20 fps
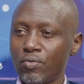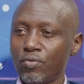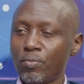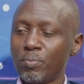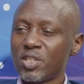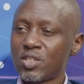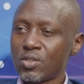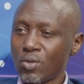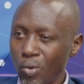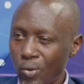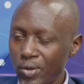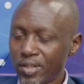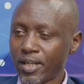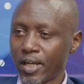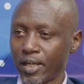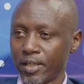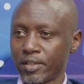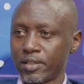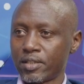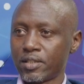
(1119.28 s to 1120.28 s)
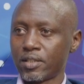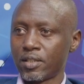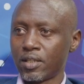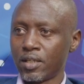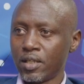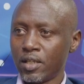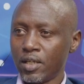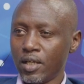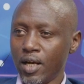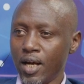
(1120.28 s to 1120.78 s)
misconduct
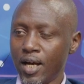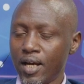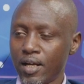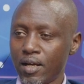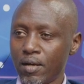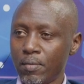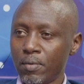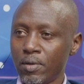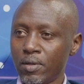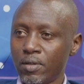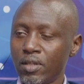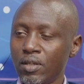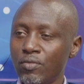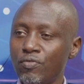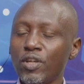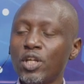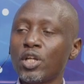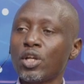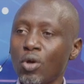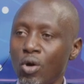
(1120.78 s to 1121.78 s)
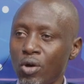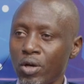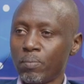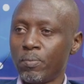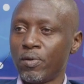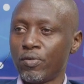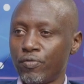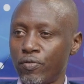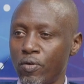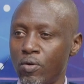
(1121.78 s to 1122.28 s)
even long
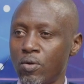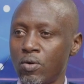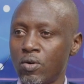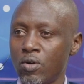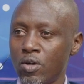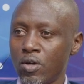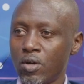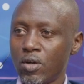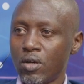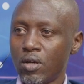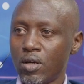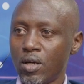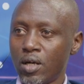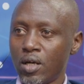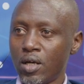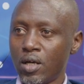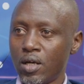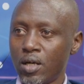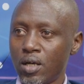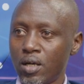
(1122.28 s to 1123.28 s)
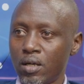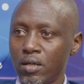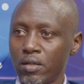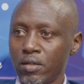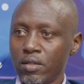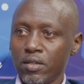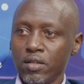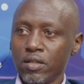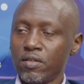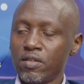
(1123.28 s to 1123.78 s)
before
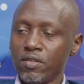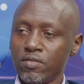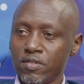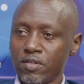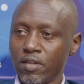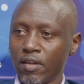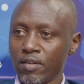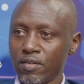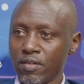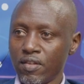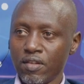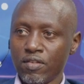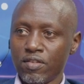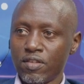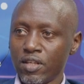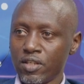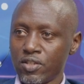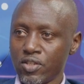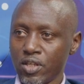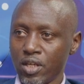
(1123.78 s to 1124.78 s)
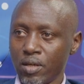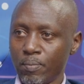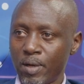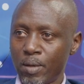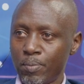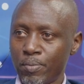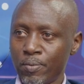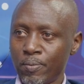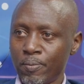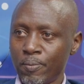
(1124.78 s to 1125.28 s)
these things came up.